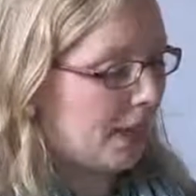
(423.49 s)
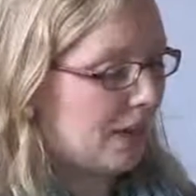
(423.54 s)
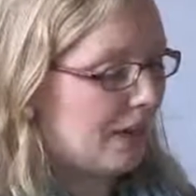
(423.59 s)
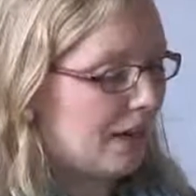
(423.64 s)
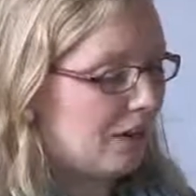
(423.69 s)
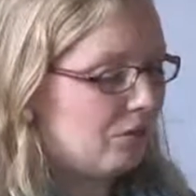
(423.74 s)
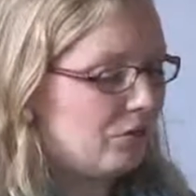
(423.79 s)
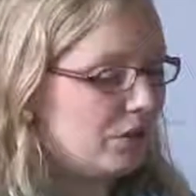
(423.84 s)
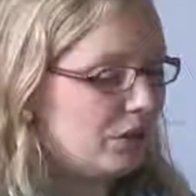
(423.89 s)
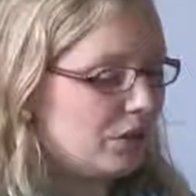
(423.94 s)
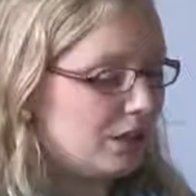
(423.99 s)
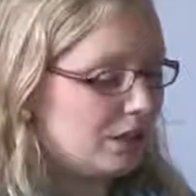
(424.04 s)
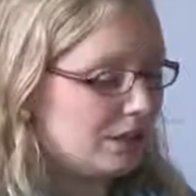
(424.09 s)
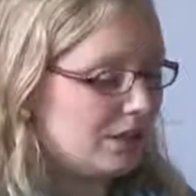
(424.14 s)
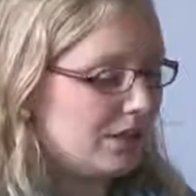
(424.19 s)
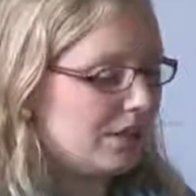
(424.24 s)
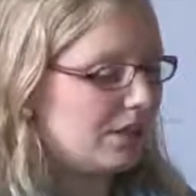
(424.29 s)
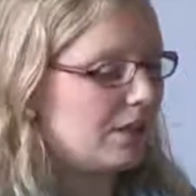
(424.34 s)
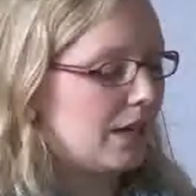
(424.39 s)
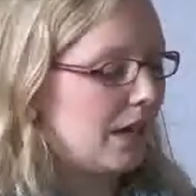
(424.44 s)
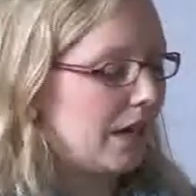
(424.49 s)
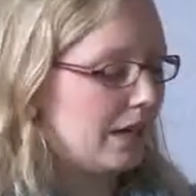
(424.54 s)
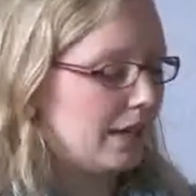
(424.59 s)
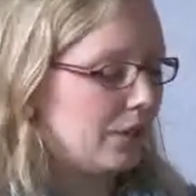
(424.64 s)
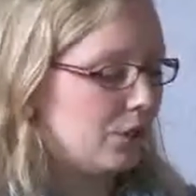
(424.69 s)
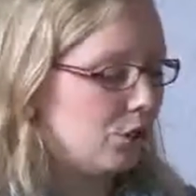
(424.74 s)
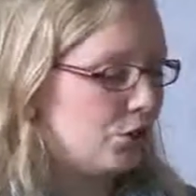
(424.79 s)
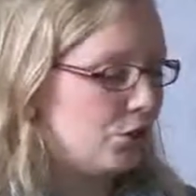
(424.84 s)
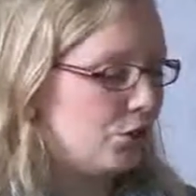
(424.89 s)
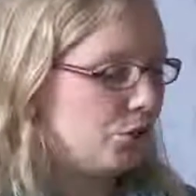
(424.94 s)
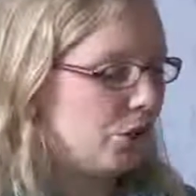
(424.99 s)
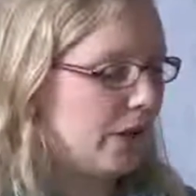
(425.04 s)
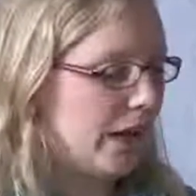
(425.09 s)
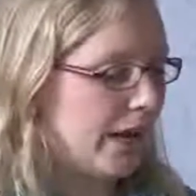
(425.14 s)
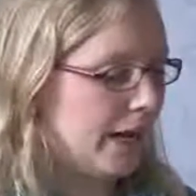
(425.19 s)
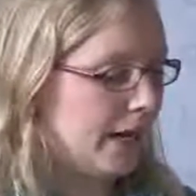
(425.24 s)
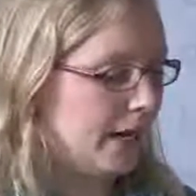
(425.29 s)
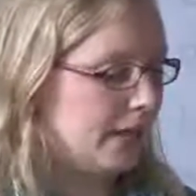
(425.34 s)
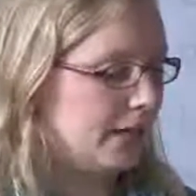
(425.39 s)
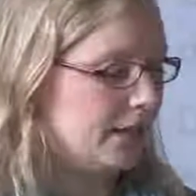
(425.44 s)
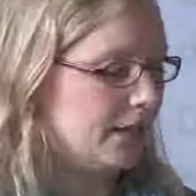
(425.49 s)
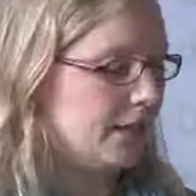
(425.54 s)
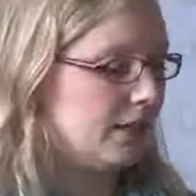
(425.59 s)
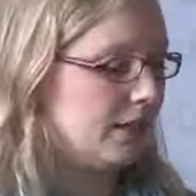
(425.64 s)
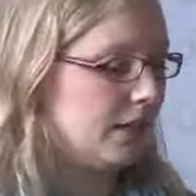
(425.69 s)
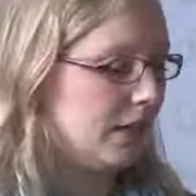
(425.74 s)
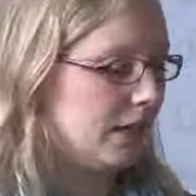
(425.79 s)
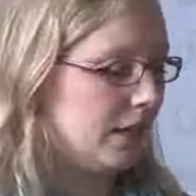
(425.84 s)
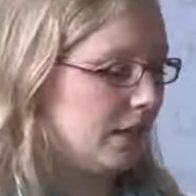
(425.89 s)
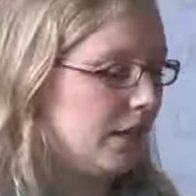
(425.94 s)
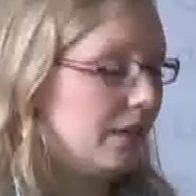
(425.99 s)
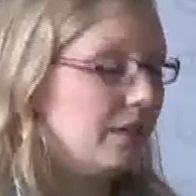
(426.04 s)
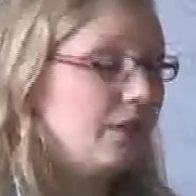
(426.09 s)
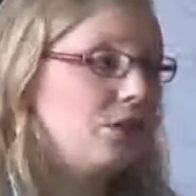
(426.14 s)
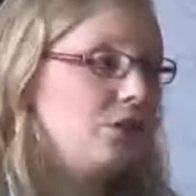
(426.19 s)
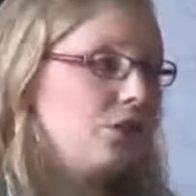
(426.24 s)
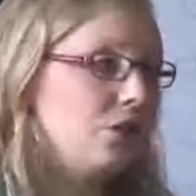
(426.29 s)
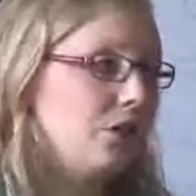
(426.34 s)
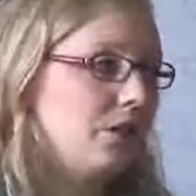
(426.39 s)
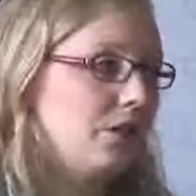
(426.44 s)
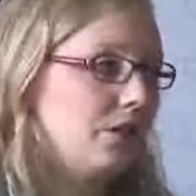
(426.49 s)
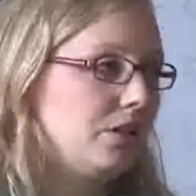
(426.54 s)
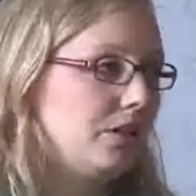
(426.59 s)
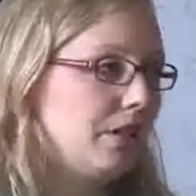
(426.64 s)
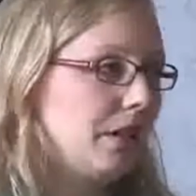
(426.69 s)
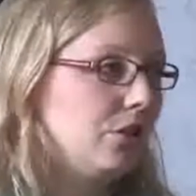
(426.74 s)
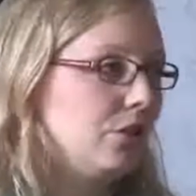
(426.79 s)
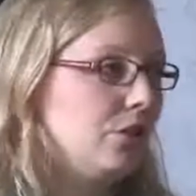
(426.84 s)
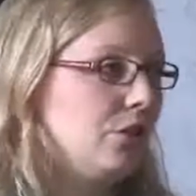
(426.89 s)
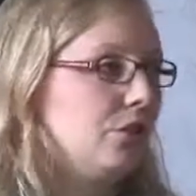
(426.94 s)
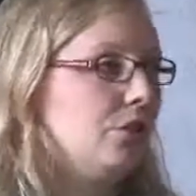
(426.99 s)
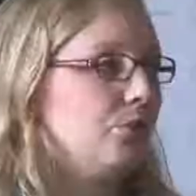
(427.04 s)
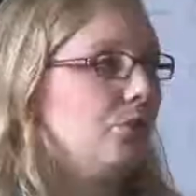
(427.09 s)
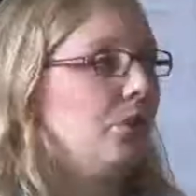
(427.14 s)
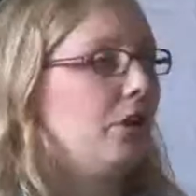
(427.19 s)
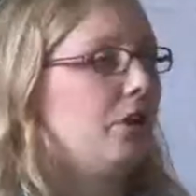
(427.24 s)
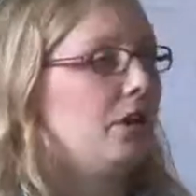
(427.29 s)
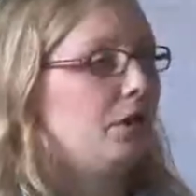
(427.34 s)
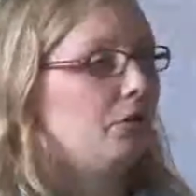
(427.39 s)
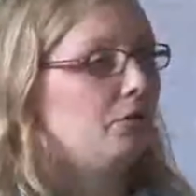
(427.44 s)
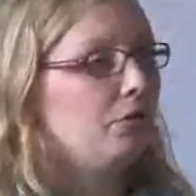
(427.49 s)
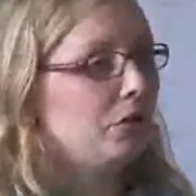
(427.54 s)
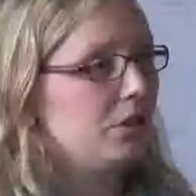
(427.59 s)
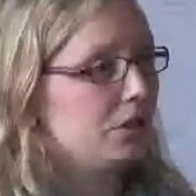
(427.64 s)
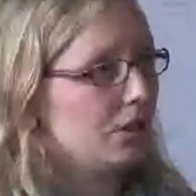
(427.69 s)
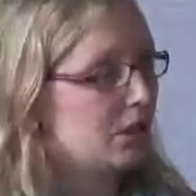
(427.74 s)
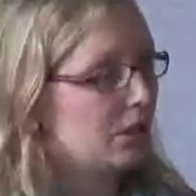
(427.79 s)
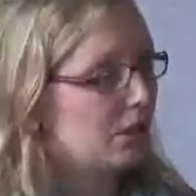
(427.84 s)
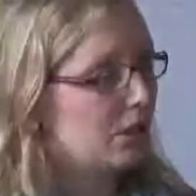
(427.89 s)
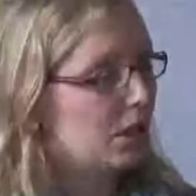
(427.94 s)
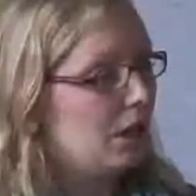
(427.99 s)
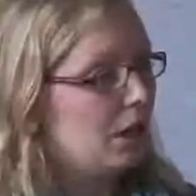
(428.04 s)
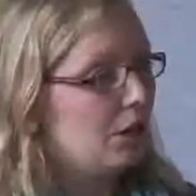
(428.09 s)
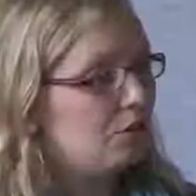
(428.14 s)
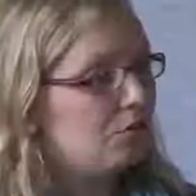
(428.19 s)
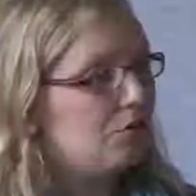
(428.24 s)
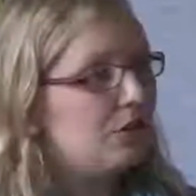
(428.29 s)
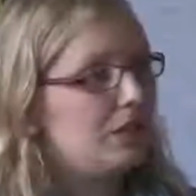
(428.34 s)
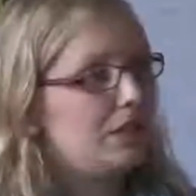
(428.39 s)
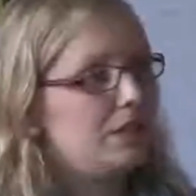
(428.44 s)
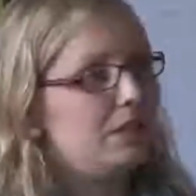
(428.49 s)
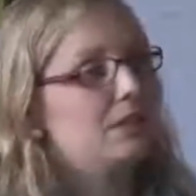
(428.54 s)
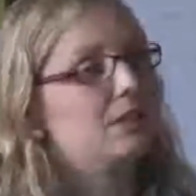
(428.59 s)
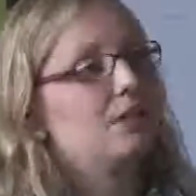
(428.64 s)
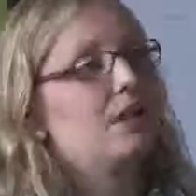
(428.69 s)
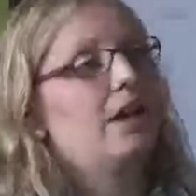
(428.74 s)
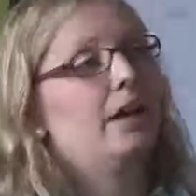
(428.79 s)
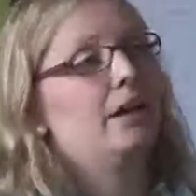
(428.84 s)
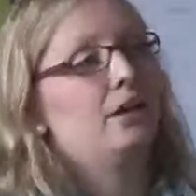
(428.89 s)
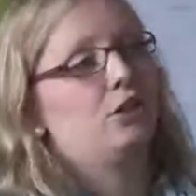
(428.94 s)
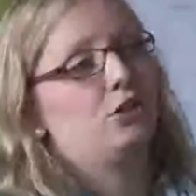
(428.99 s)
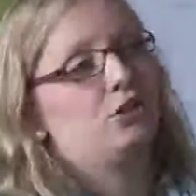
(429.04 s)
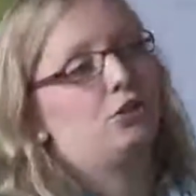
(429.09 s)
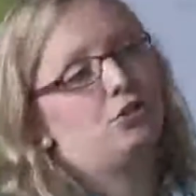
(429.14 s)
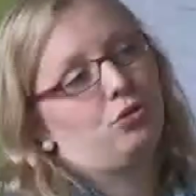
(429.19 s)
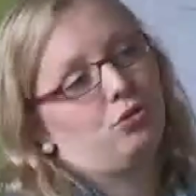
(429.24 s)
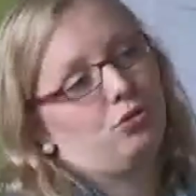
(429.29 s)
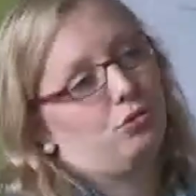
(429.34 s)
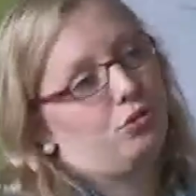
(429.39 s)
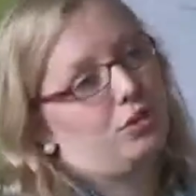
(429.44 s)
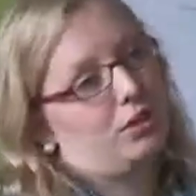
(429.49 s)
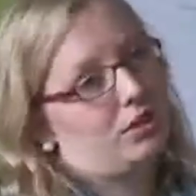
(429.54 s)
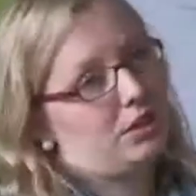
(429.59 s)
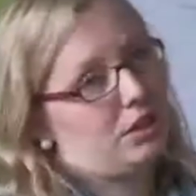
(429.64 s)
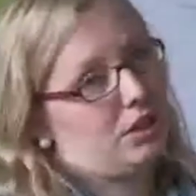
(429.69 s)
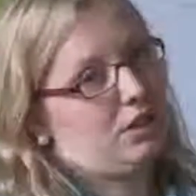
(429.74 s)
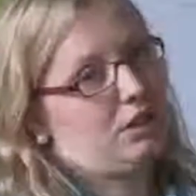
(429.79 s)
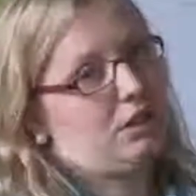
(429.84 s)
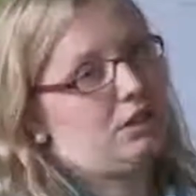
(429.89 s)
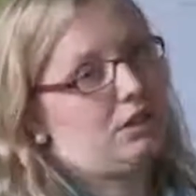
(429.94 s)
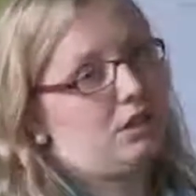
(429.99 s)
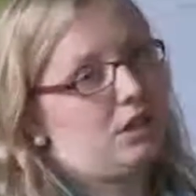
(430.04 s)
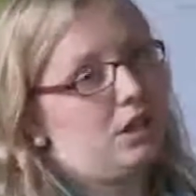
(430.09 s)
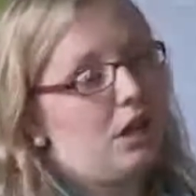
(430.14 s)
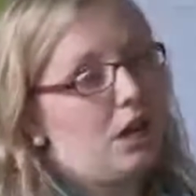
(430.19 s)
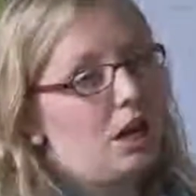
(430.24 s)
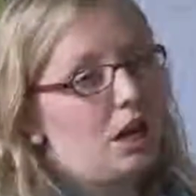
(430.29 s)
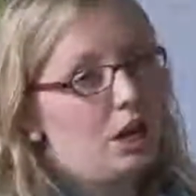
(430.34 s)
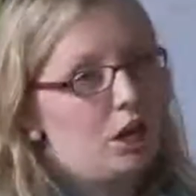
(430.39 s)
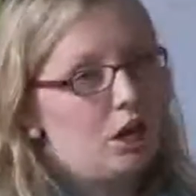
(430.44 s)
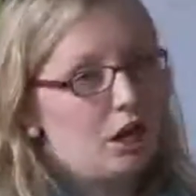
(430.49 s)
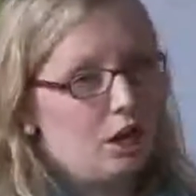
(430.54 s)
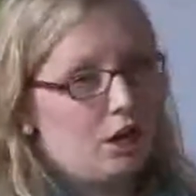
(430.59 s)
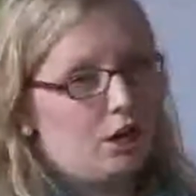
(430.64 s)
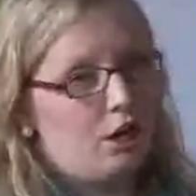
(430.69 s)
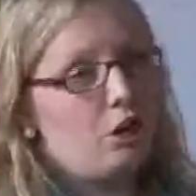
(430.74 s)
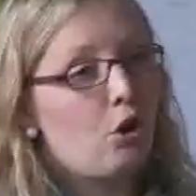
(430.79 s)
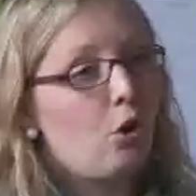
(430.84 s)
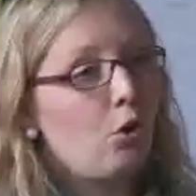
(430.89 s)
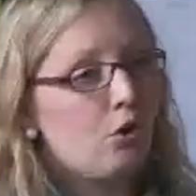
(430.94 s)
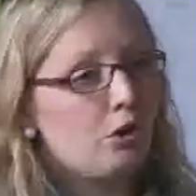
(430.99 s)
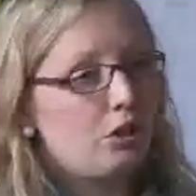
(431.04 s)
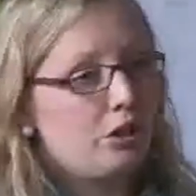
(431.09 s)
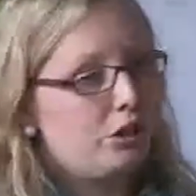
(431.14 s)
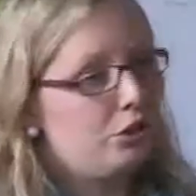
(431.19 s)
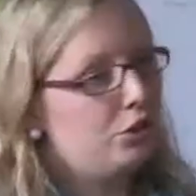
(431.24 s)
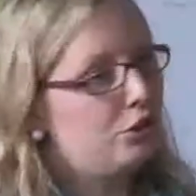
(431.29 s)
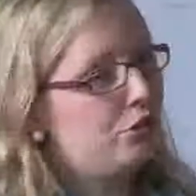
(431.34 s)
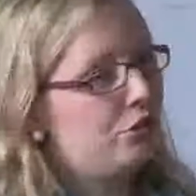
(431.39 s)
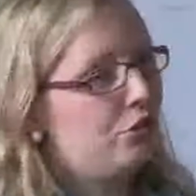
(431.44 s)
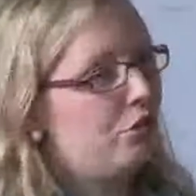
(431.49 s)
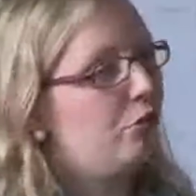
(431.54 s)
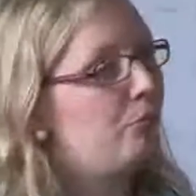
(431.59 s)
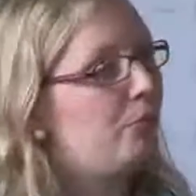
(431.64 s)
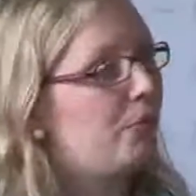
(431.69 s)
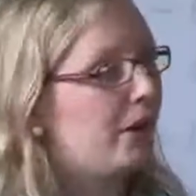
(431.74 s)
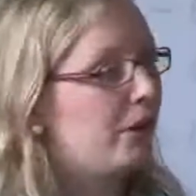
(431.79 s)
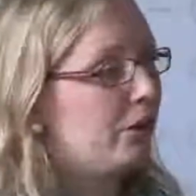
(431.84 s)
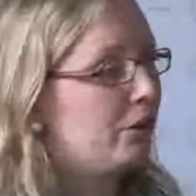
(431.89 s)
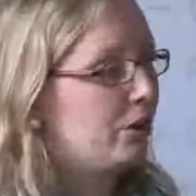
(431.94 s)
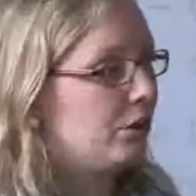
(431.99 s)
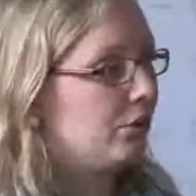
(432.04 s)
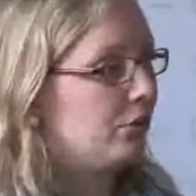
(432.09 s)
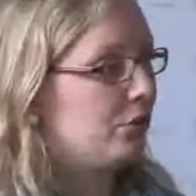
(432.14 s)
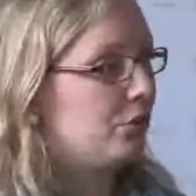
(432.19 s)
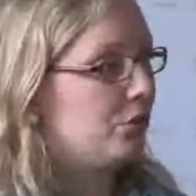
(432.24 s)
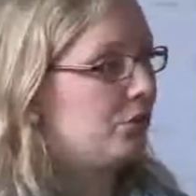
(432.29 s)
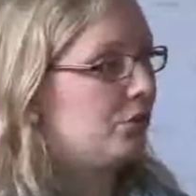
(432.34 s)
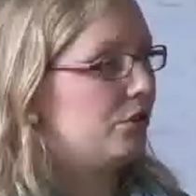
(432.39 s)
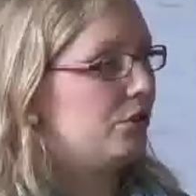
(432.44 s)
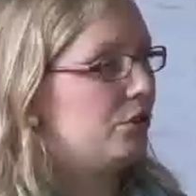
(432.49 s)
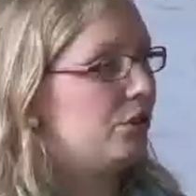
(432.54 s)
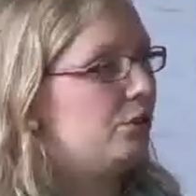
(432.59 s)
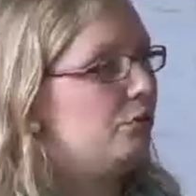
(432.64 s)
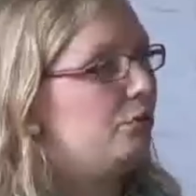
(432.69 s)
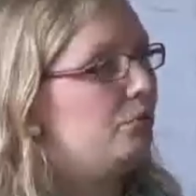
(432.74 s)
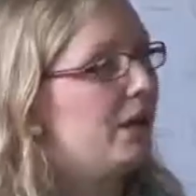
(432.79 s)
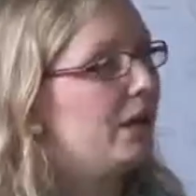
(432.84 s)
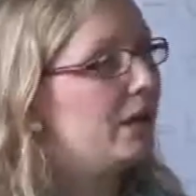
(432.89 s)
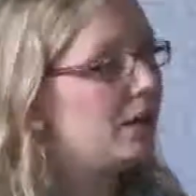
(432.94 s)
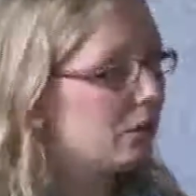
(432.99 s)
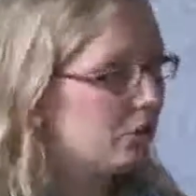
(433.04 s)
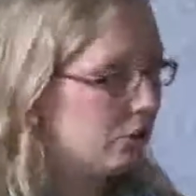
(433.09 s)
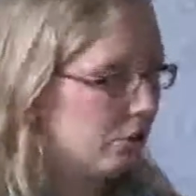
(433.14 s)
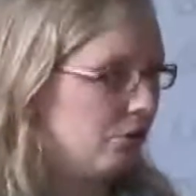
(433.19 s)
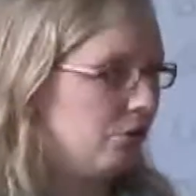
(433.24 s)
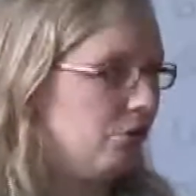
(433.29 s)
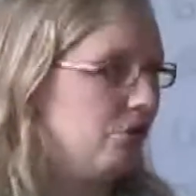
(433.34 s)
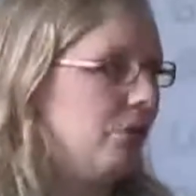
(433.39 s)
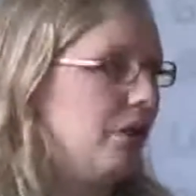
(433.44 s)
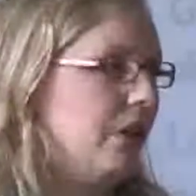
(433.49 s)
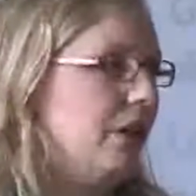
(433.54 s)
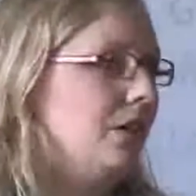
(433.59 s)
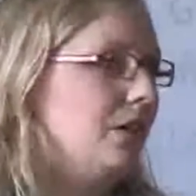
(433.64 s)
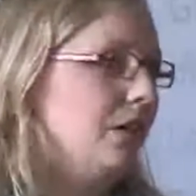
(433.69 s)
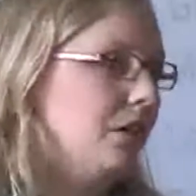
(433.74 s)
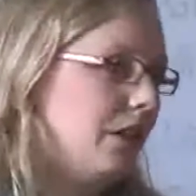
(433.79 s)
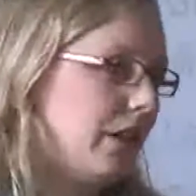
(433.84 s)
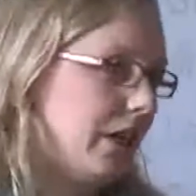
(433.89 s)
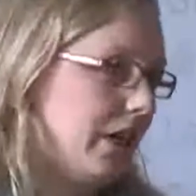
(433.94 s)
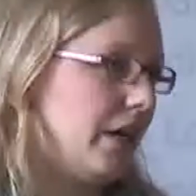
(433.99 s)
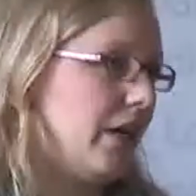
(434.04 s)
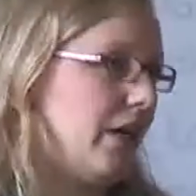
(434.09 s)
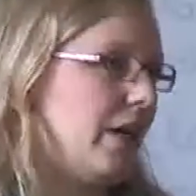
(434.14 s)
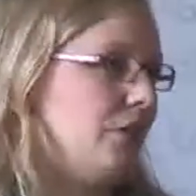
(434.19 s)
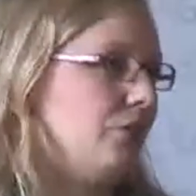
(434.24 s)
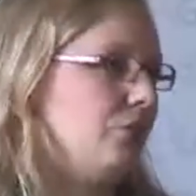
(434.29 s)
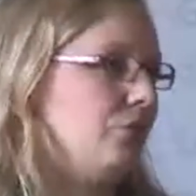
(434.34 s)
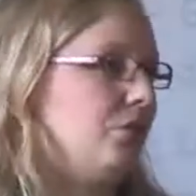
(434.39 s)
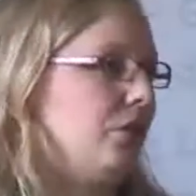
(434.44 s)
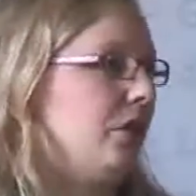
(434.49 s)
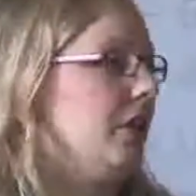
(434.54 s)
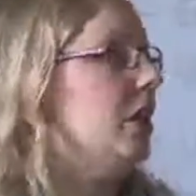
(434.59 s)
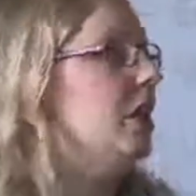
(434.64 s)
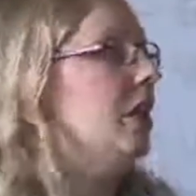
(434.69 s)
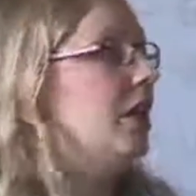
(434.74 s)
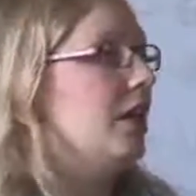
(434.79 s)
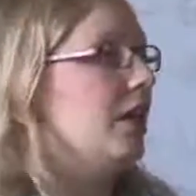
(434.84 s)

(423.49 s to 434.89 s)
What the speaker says: level decided to add additional sessions where they, for instance, really decided to discuss local issues of biodiversity, to make it concrete in their country.